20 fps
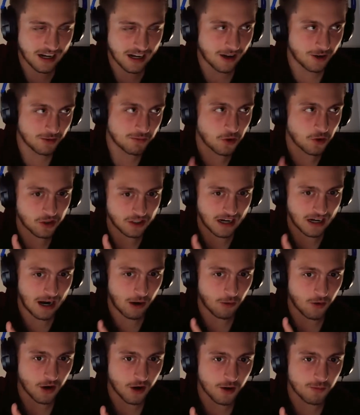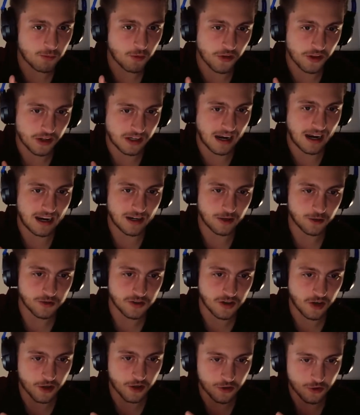Colin Morikawa up with a guy who's
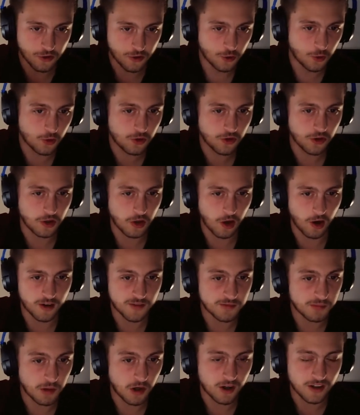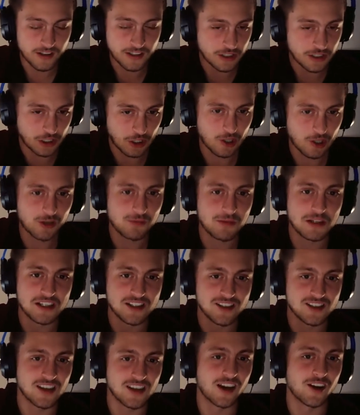going to nuke the golf ball, and you're going to be
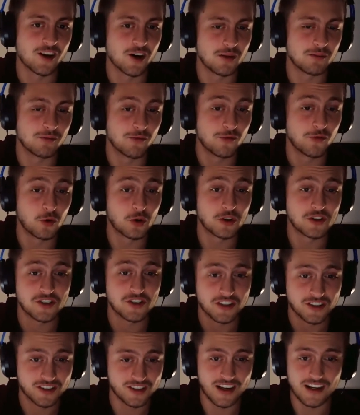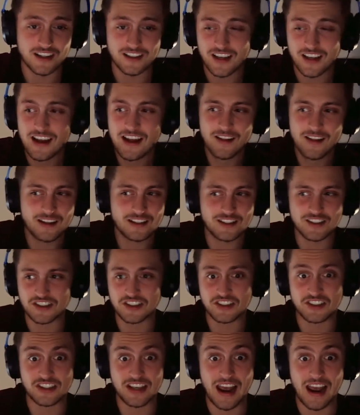set up for success. That's
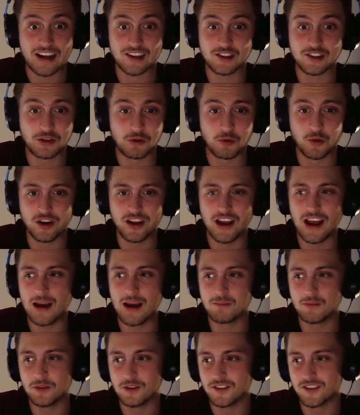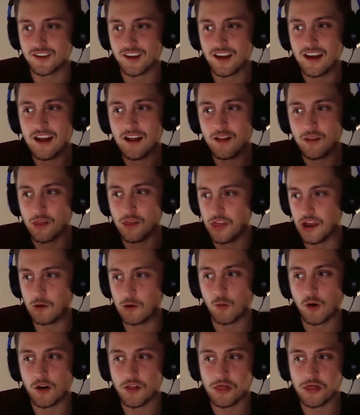exactly what happened. They
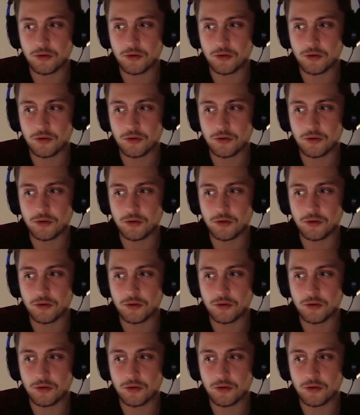won